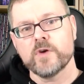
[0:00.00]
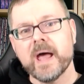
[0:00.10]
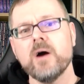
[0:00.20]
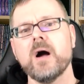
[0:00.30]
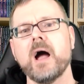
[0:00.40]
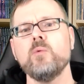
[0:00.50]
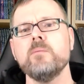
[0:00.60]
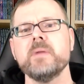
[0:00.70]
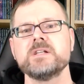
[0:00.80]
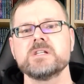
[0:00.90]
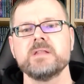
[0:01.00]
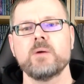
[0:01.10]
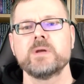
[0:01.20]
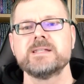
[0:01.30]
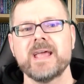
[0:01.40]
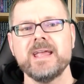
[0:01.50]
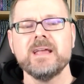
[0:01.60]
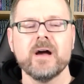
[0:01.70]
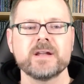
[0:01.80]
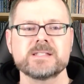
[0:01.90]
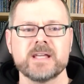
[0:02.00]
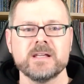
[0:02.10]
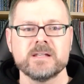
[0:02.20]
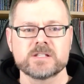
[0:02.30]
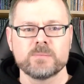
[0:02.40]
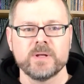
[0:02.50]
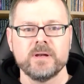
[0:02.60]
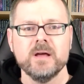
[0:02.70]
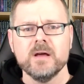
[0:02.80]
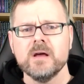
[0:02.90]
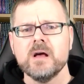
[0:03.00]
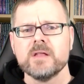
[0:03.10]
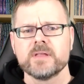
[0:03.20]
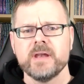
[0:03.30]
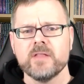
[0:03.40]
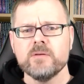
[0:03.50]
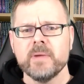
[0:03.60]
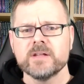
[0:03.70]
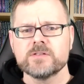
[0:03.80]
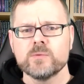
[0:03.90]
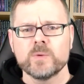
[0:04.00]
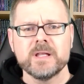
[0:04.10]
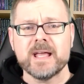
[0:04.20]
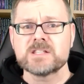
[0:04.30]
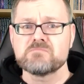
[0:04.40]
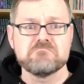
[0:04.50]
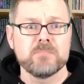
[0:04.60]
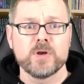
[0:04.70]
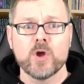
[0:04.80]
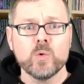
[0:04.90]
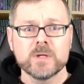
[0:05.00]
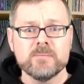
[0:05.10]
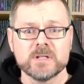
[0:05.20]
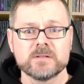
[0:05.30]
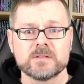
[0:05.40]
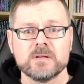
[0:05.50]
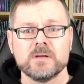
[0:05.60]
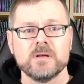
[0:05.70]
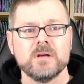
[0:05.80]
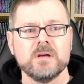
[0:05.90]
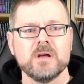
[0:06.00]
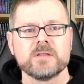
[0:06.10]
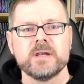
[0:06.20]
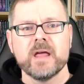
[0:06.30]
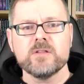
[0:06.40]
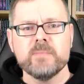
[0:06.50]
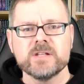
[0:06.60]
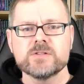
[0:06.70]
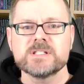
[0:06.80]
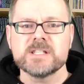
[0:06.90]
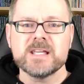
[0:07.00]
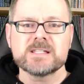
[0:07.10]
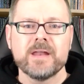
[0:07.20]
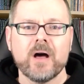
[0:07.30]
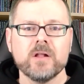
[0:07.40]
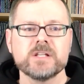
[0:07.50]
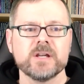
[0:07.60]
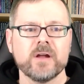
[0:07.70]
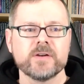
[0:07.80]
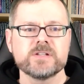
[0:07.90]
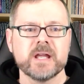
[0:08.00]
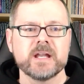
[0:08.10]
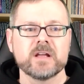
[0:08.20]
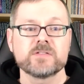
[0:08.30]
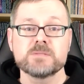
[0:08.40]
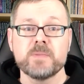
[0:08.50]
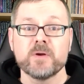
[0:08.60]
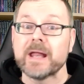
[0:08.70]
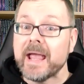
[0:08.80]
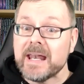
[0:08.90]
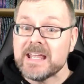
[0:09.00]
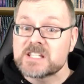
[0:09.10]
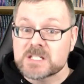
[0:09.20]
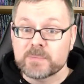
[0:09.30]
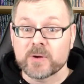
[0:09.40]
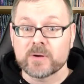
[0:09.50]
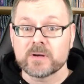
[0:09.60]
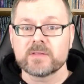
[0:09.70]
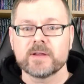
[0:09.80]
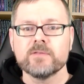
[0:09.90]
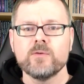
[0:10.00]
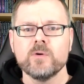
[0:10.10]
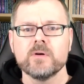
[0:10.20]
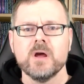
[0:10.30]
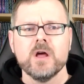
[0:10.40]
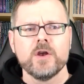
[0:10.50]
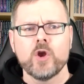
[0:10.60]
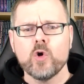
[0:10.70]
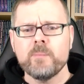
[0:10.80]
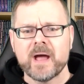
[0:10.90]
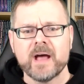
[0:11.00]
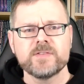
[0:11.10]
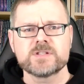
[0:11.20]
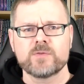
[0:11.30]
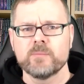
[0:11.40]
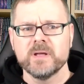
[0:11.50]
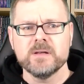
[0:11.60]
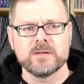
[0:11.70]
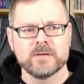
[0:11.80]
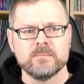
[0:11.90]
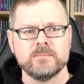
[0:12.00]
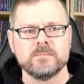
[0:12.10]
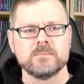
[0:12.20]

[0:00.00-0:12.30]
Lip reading: For now, I will mention that when taking on a second discipline, the Nethermancer really has no limits. The Nethermancer seeks knowledge and understanding of spirit, any spirit, therefore no path is forbidden to him.